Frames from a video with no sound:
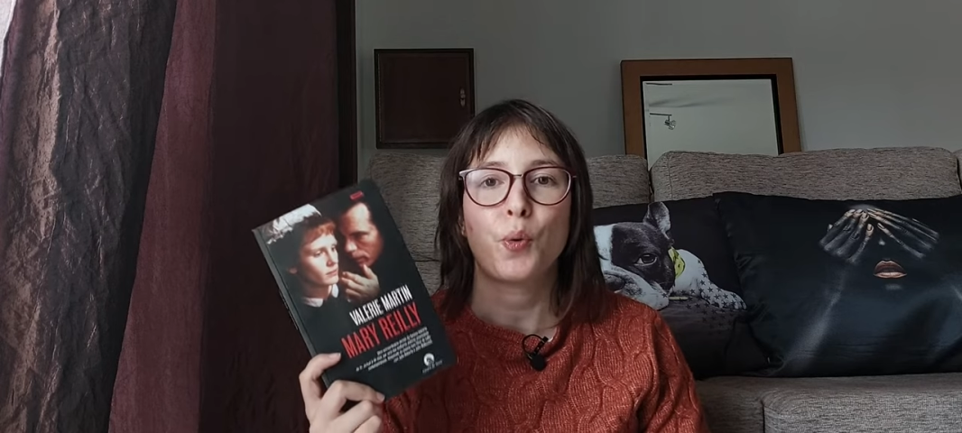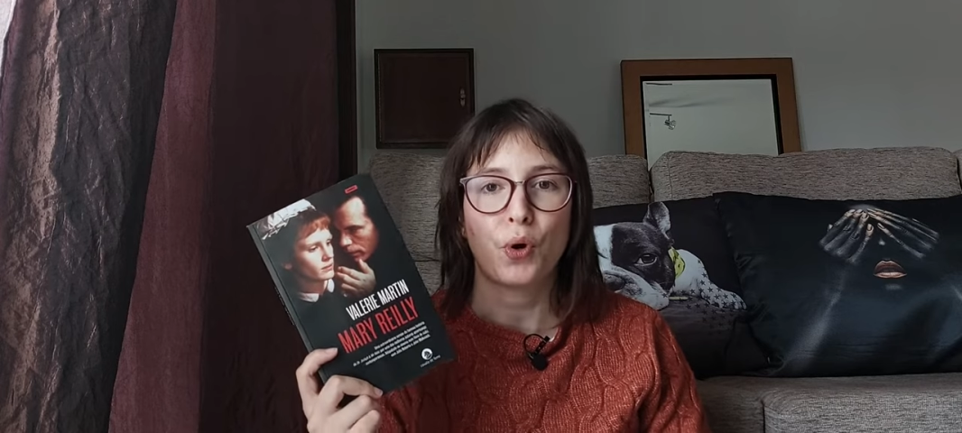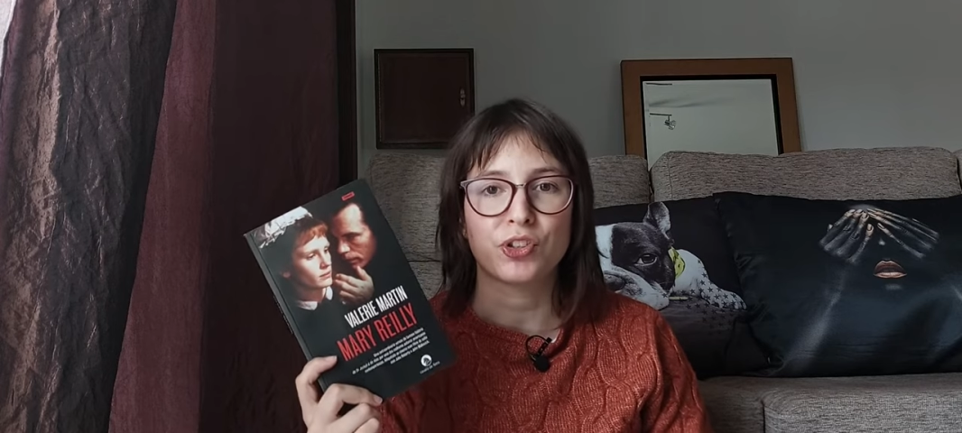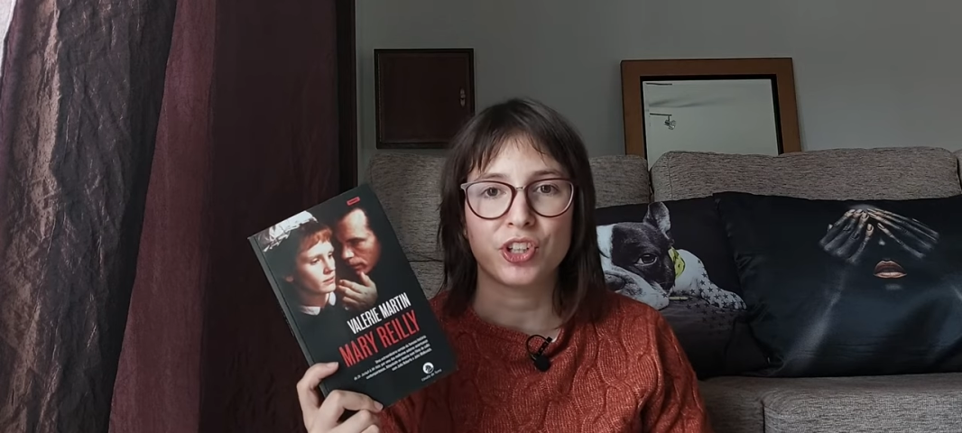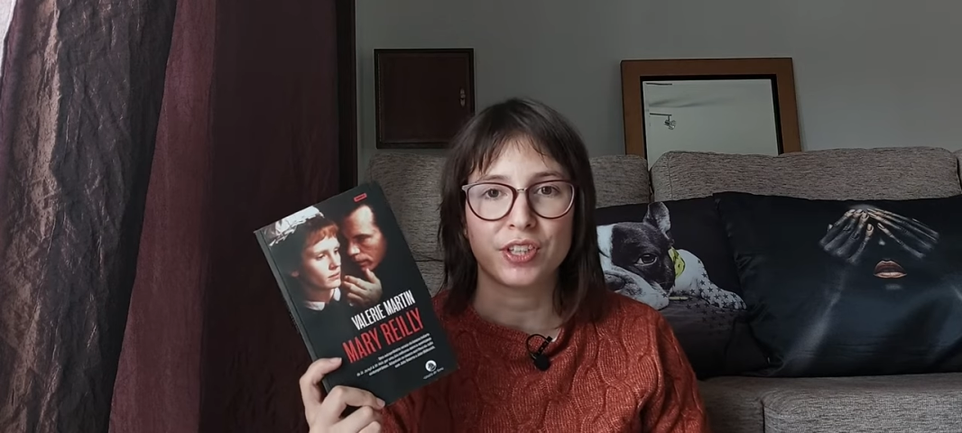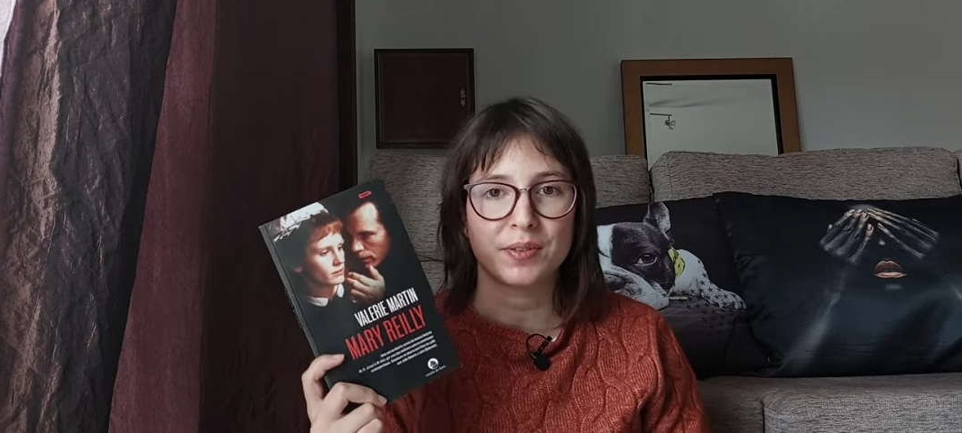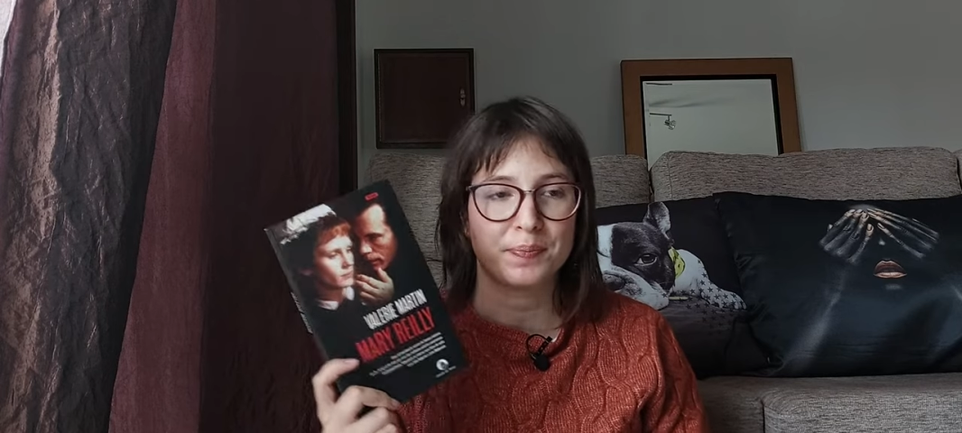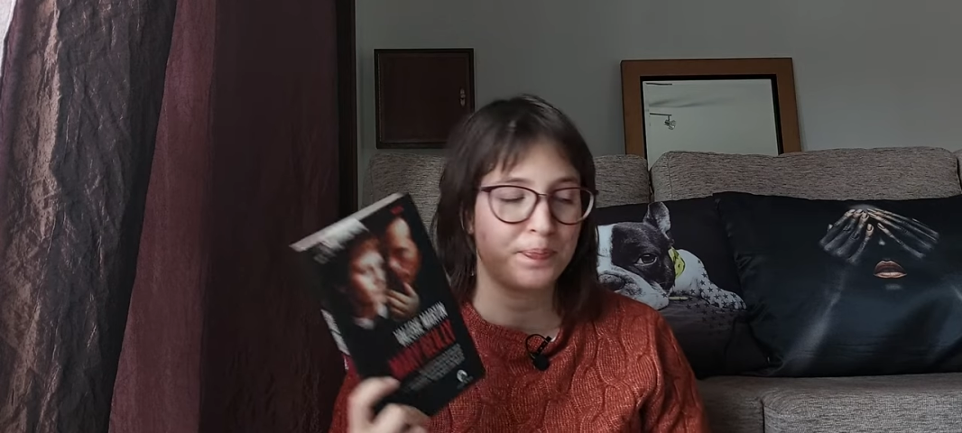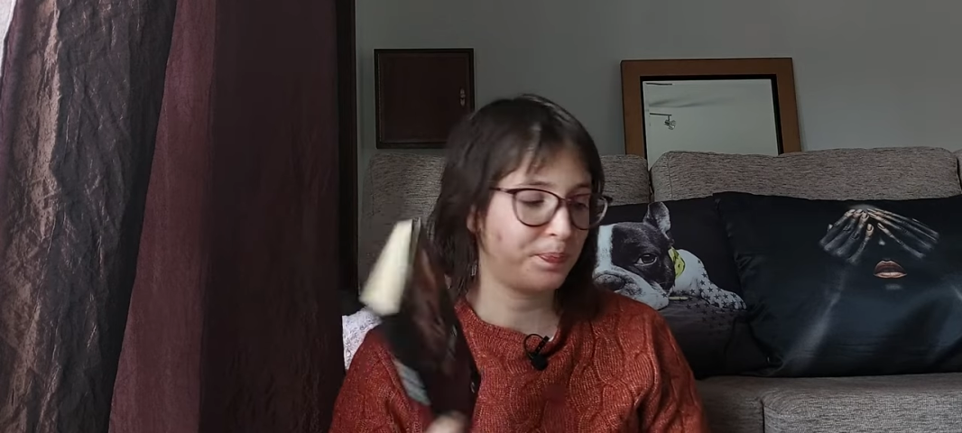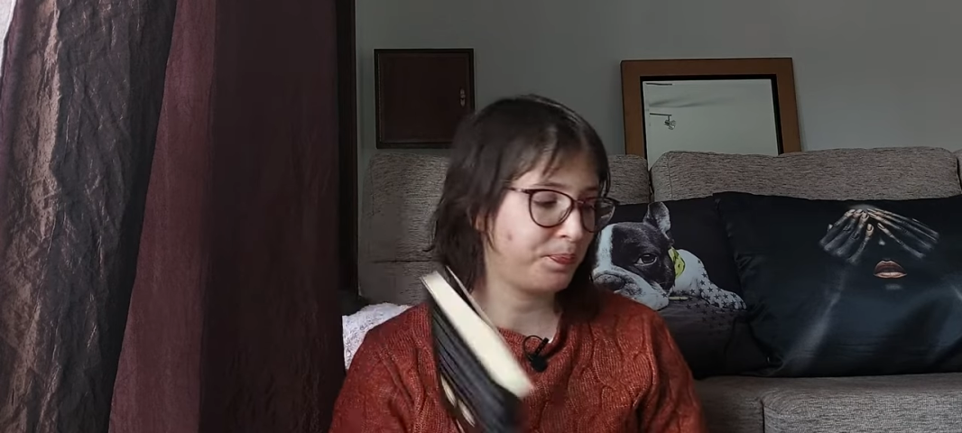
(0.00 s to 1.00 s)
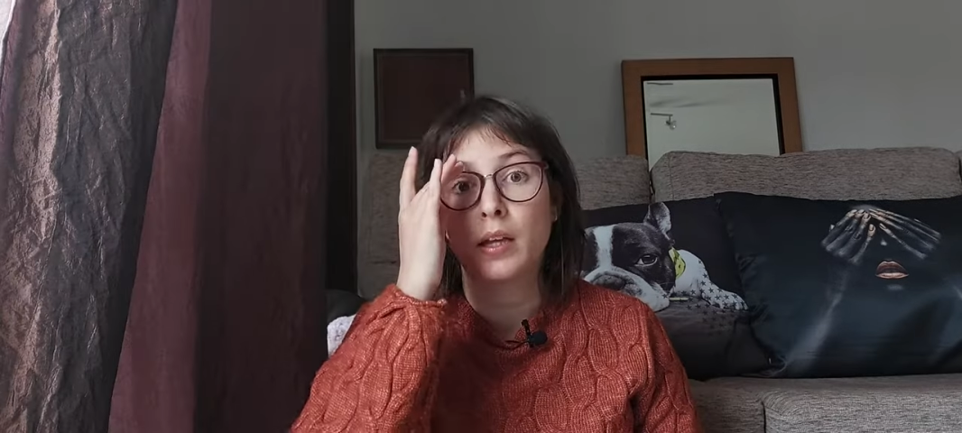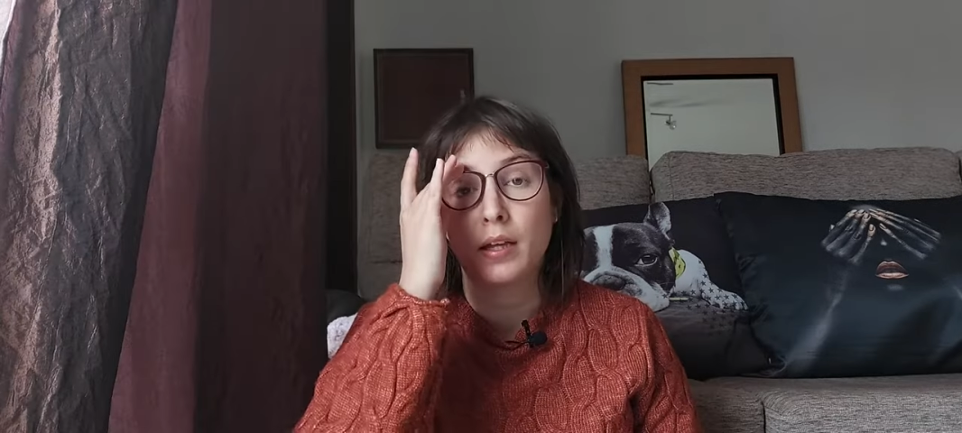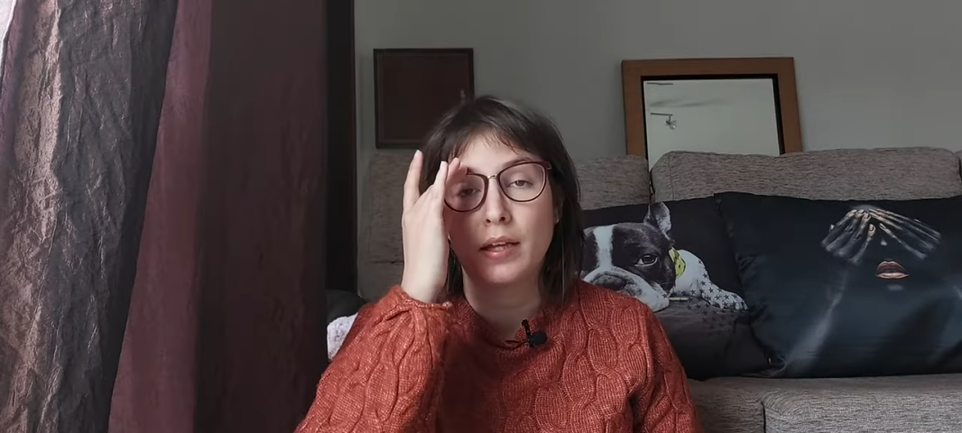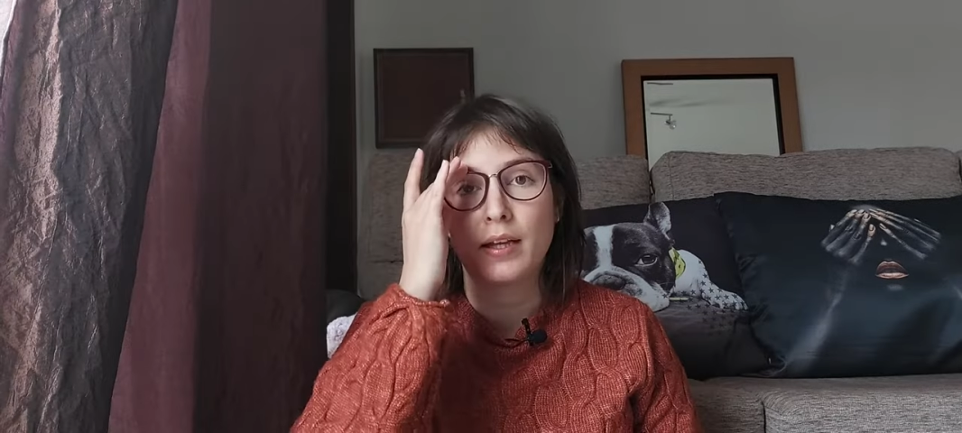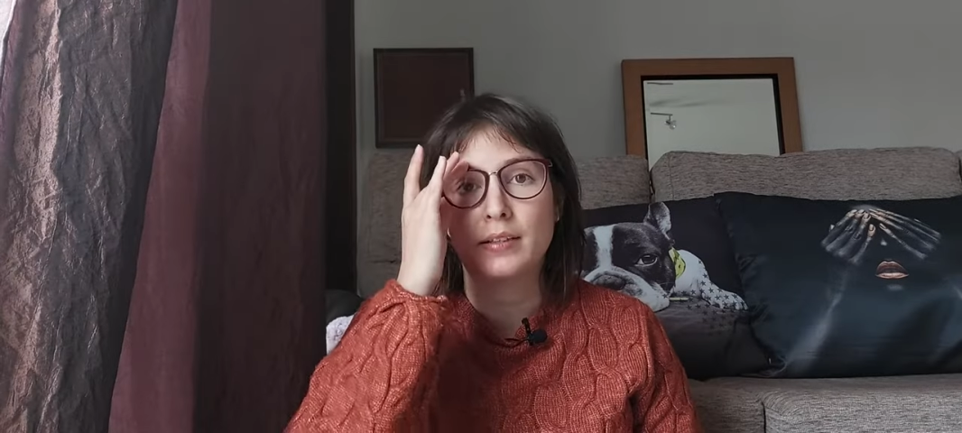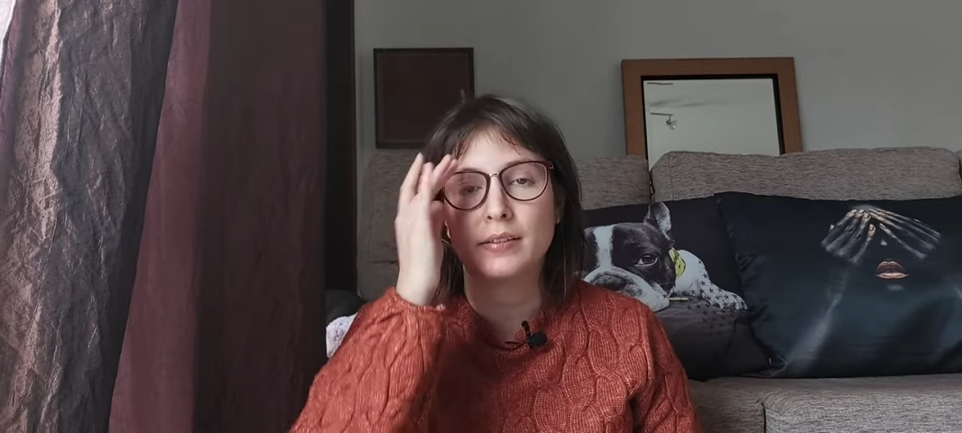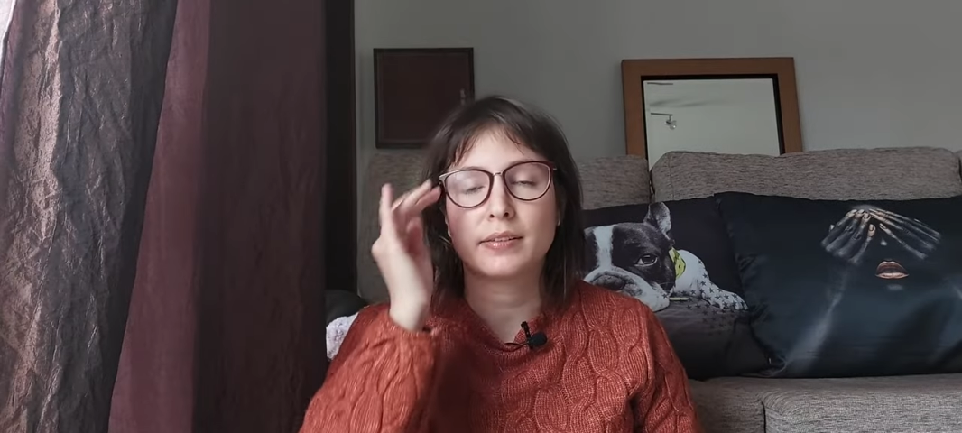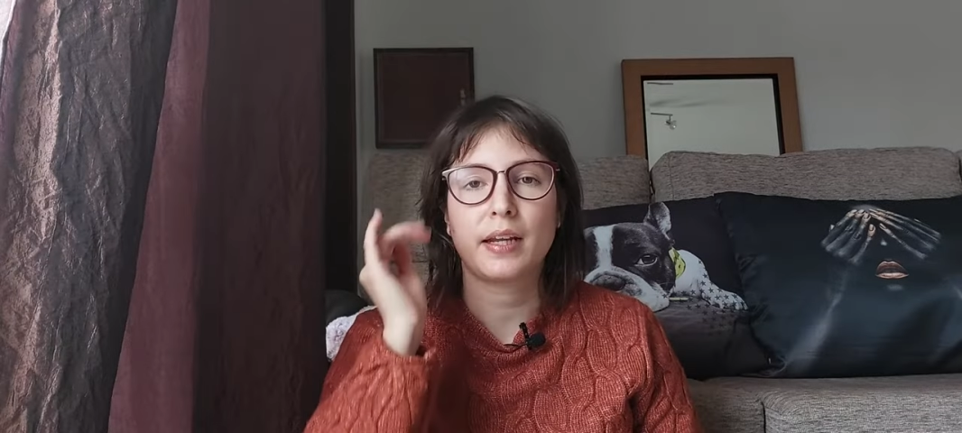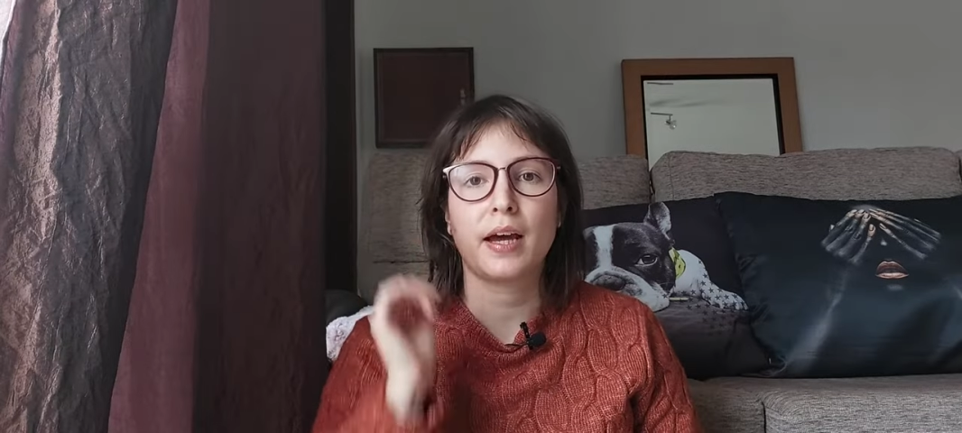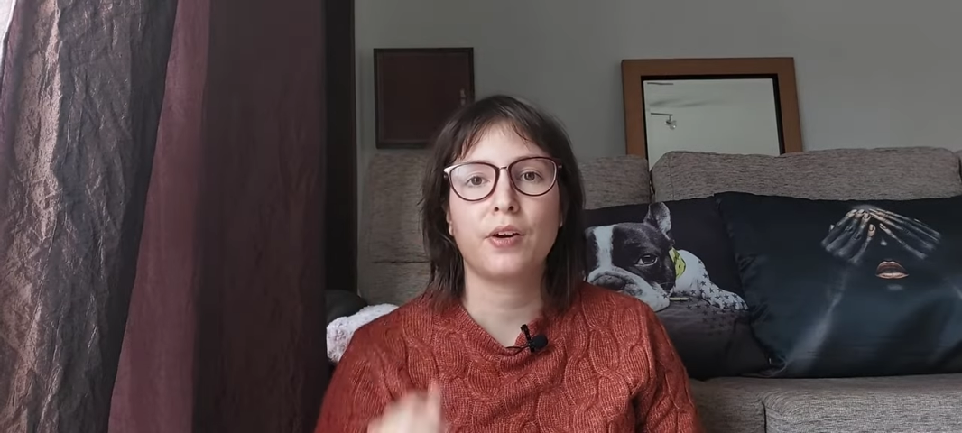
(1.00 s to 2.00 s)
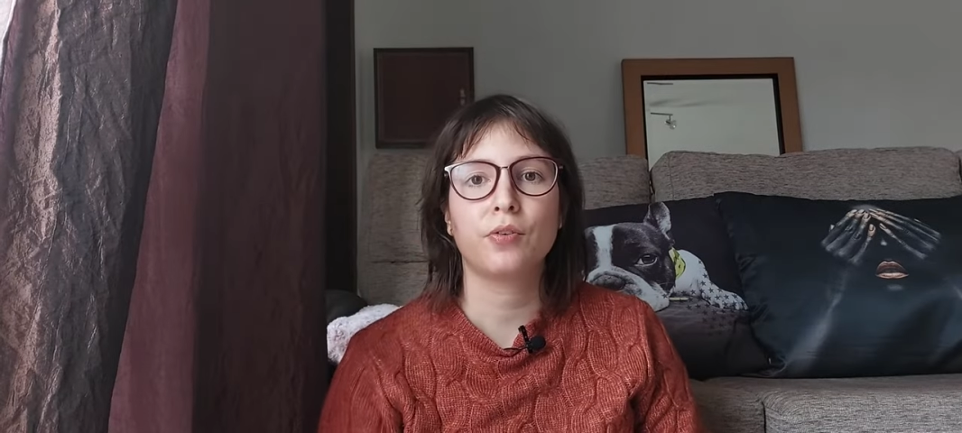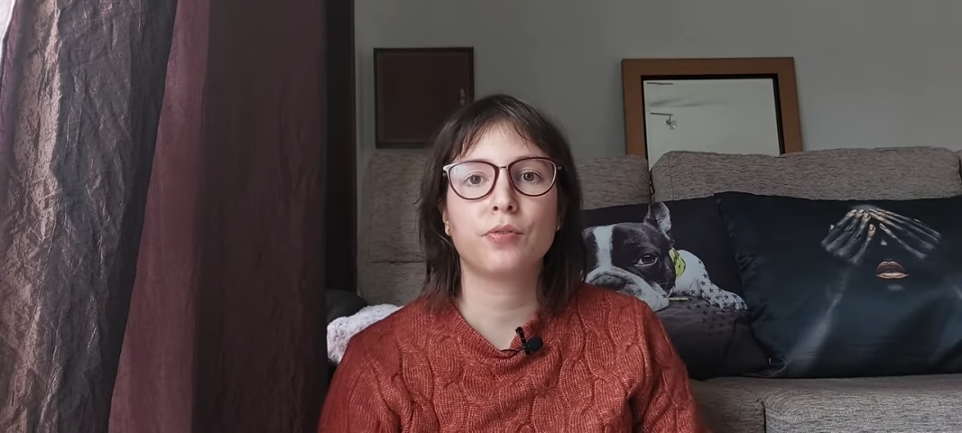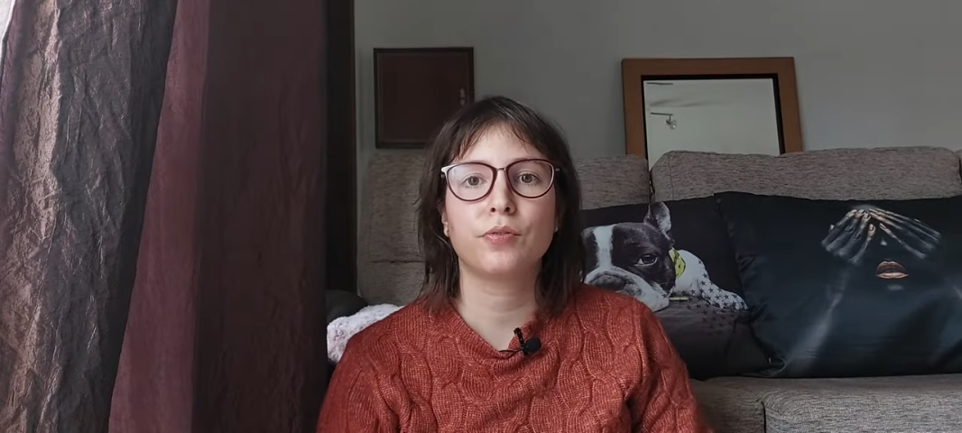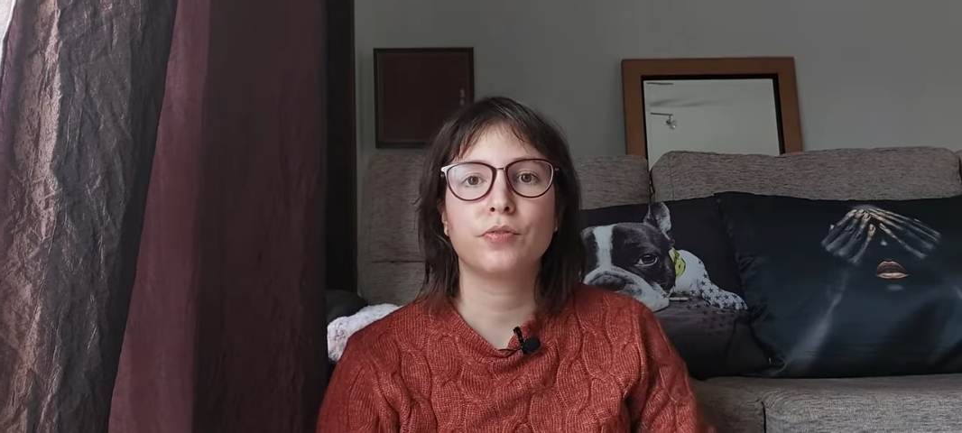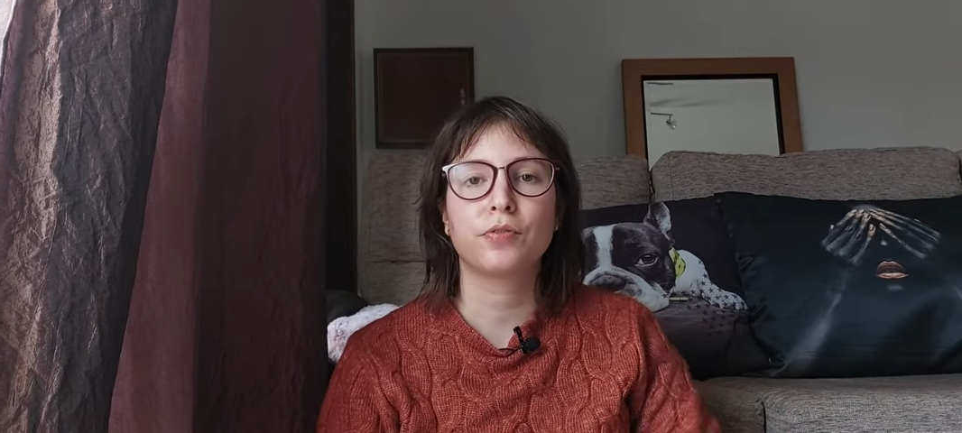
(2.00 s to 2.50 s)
go watch it. And now